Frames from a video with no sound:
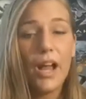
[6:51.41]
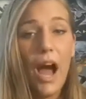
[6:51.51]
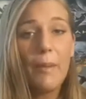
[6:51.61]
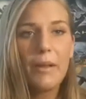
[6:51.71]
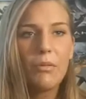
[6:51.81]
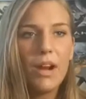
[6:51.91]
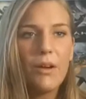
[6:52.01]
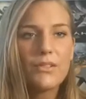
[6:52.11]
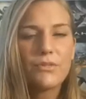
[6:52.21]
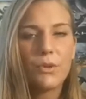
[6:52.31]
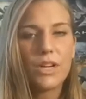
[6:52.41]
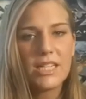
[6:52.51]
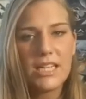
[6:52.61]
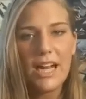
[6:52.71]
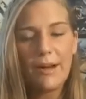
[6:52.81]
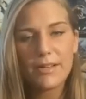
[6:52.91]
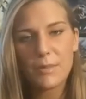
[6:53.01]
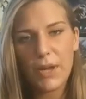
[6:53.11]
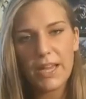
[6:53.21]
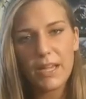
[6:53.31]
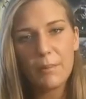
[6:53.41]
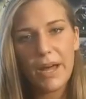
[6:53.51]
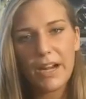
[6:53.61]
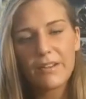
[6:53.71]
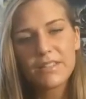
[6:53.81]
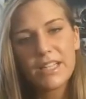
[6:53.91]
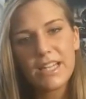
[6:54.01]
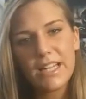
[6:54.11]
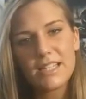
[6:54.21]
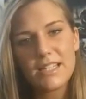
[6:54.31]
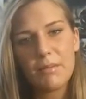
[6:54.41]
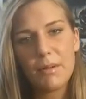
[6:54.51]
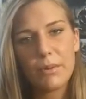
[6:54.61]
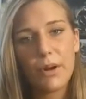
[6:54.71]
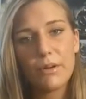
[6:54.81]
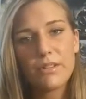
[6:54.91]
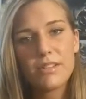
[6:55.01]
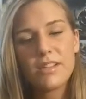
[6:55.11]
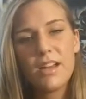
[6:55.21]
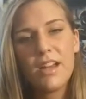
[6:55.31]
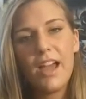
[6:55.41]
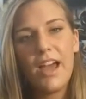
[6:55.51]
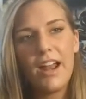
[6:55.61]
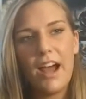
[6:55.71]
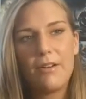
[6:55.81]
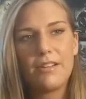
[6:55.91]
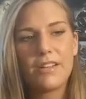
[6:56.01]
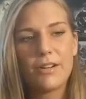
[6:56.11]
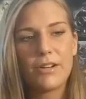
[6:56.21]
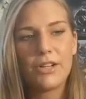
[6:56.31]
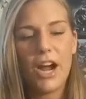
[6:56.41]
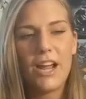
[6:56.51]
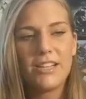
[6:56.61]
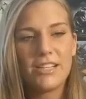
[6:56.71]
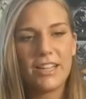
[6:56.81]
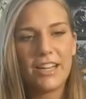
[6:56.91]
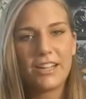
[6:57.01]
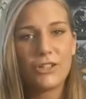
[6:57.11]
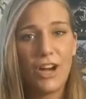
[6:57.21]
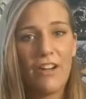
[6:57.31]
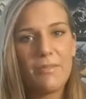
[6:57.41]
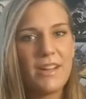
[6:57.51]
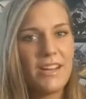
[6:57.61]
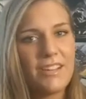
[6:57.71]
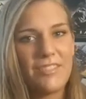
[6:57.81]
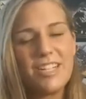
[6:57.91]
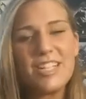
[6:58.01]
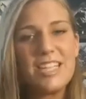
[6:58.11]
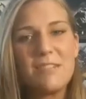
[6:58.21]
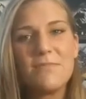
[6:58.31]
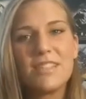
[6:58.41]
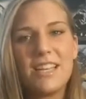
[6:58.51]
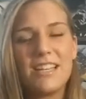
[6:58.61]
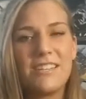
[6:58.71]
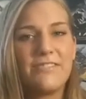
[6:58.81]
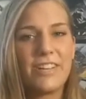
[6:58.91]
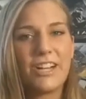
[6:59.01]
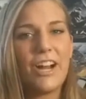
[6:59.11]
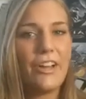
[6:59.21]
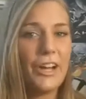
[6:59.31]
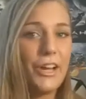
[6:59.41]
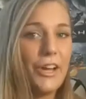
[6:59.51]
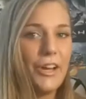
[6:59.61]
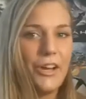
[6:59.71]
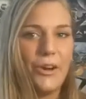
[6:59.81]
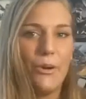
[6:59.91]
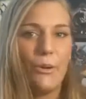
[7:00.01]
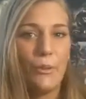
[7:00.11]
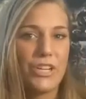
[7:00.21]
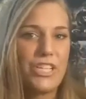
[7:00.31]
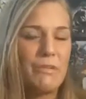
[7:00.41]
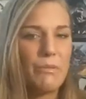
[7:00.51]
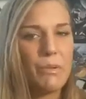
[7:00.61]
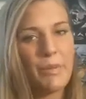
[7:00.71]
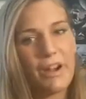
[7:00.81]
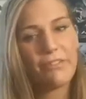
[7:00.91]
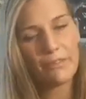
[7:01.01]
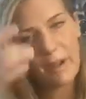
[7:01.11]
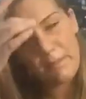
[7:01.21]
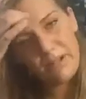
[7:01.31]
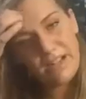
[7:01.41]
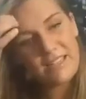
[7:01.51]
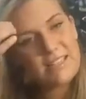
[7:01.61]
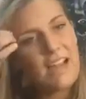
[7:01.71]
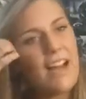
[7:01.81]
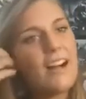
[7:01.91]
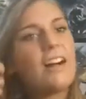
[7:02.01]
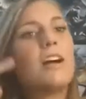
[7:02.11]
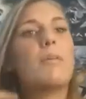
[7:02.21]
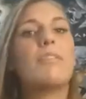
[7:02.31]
I mean, when I was 14, I was playing competitively against semi-pros, and they were trying to, like, draft me into different teams and figure out, like, which team would be better for my playing style, but